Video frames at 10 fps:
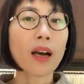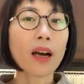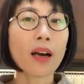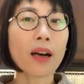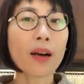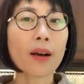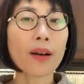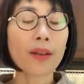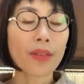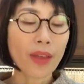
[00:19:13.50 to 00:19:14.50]

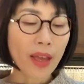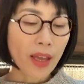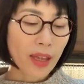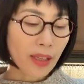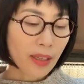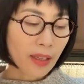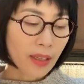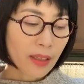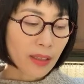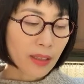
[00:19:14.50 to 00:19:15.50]
uh,
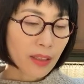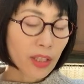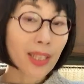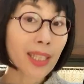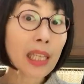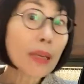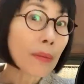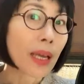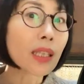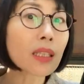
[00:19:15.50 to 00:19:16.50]
then
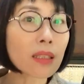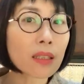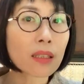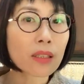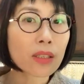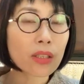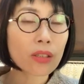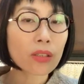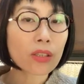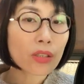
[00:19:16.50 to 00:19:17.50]
steam it
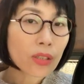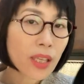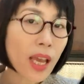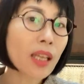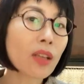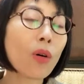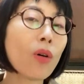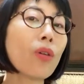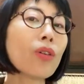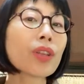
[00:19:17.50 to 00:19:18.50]
to to get
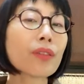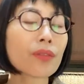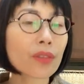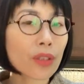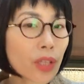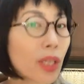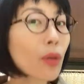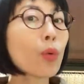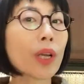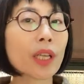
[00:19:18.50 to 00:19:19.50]
all the, the
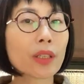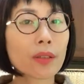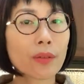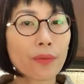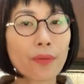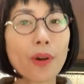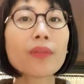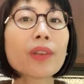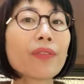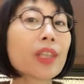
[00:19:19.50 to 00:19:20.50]
liquid
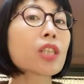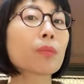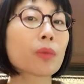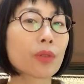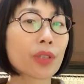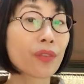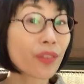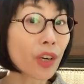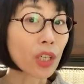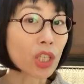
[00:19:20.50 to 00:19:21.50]
from the vegetables
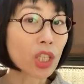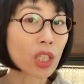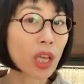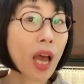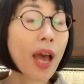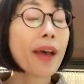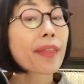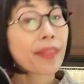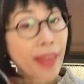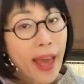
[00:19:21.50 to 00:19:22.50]
first.
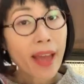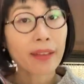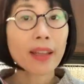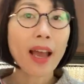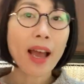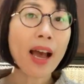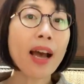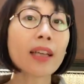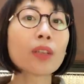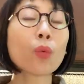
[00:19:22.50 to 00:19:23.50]
Then
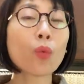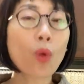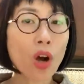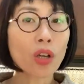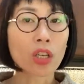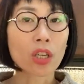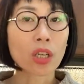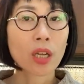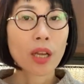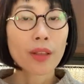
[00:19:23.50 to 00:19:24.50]
add water
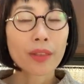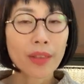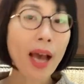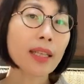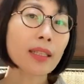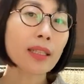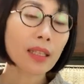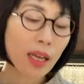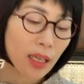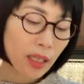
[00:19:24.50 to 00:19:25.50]
that's the
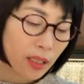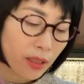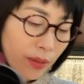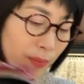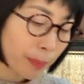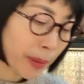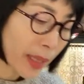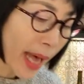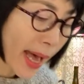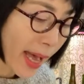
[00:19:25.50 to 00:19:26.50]
kind of
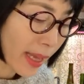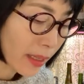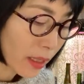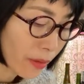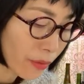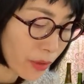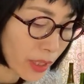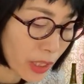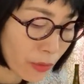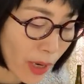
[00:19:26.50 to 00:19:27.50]
plan for
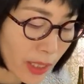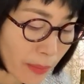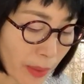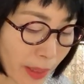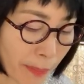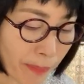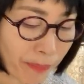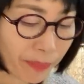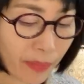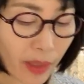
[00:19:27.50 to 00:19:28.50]
this recipe.
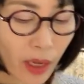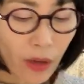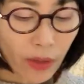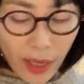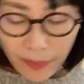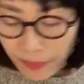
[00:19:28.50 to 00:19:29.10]
Okay,